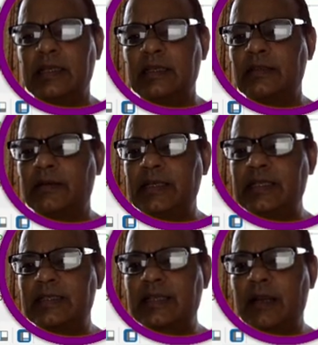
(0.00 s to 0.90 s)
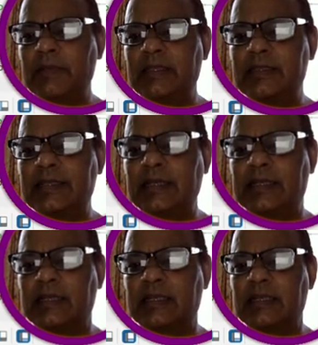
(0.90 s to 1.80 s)
So it has come in the
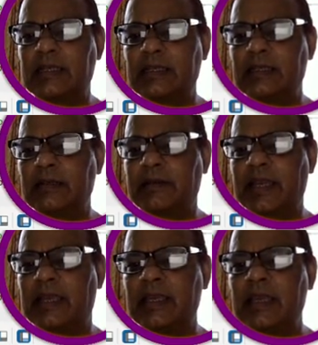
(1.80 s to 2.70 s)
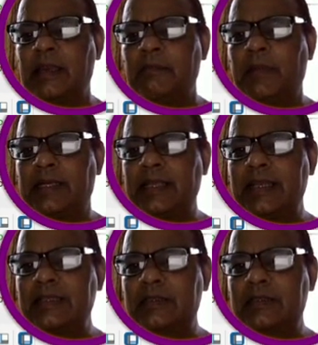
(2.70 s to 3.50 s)
center. Okay, but there is a